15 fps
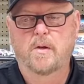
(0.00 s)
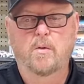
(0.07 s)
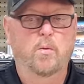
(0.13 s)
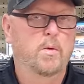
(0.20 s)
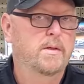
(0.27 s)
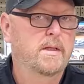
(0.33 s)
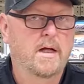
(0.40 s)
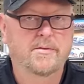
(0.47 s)

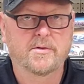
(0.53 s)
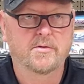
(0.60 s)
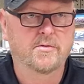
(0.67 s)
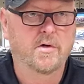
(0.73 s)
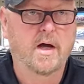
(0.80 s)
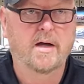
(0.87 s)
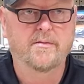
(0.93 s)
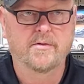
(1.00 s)
Without the
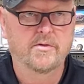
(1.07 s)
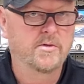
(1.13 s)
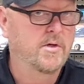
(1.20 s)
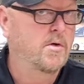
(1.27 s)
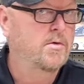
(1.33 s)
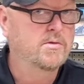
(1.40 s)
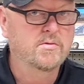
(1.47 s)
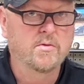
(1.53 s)
driver, you
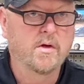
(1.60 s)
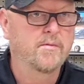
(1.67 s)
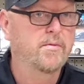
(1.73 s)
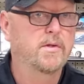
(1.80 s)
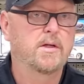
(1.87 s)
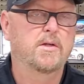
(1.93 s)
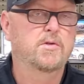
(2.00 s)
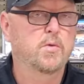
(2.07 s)
know, it's
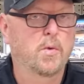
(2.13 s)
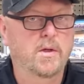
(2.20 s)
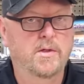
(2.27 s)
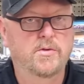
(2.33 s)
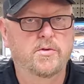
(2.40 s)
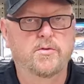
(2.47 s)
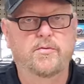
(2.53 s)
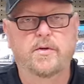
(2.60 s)
roughly a
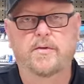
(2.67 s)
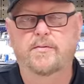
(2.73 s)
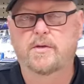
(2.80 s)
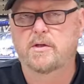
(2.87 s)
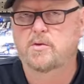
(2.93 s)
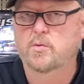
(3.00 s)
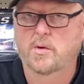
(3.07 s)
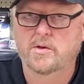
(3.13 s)

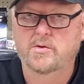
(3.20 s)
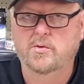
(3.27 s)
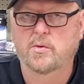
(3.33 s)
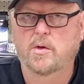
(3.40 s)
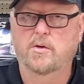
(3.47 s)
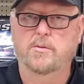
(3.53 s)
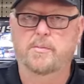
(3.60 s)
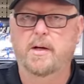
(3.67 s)
2250,
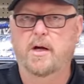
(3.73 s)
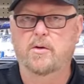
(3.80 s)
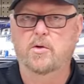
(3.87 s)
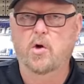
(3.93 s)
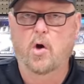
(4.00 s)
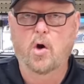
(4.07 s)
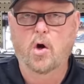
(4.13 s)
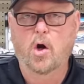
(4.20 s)
2200 pound
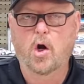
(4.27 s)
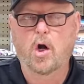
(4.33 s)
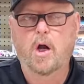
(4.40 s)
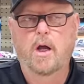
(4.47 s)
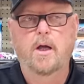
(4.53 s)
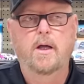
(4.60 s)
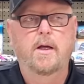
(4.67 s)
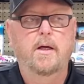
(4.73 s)
car.
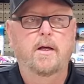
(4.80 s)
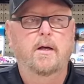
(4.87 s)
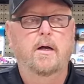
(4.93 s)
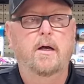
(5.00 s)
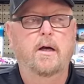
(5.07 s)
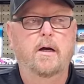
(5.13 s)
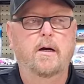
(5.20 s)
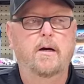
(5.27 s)

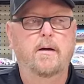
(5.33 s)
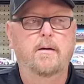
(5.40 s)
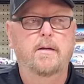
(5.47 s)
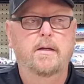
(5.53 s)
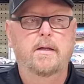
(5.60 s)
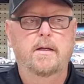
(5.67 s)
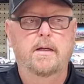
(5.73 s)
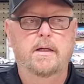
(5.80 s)

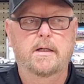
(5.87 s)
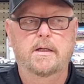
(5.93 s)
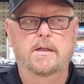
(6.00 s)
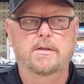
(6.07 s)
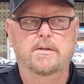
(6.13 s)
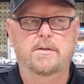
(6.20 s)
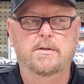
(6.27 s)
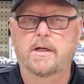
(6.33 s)

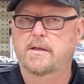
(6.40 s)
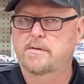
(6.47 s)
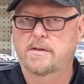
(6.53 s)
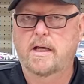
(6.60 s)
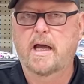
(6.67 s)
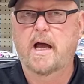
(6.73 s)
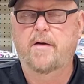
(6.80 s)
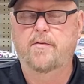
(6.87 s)
It
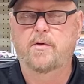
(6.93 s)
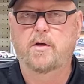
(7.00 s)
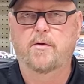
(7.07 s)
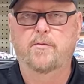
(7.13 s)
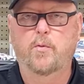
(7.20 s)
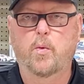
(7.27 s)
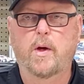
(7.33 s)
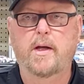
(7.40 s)
doesn't have
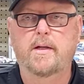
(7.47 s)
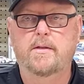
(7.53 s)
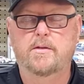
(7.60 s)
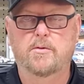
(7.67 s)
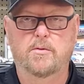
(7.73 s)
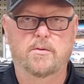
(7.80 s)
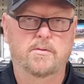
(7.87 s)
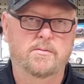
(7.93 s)
enough weight
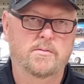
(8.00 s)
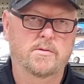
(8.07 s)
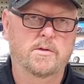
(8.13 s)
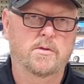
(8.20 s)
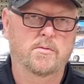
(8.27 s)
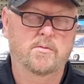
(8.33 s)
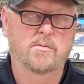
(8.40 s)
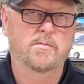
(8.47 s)
to
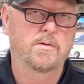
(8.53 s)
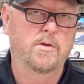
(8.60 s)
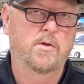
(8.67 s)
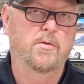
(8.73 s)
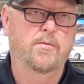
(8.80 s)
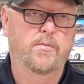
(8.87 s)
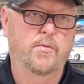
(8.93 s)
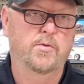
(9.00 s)

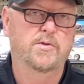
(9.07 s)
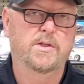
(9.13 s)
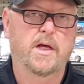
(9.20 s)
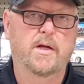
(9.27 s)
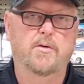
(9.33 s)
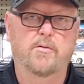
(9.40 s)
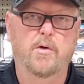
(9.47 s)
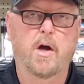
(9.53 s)

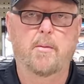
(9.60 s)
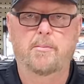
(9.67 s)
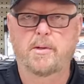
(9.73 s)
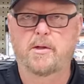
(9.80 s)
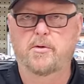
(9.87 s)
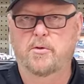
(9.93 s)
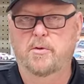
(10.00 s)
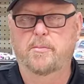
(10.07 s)
rob
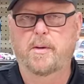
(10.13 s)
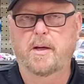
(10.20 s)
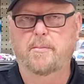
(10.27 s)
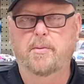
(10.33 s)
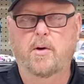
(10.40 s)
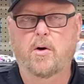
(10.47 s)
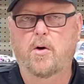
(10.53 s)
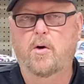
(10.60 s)
Peter to pay
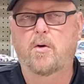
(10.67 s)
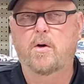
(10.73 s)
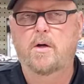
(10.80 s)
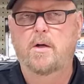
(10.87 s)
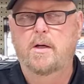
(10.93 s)
Paul.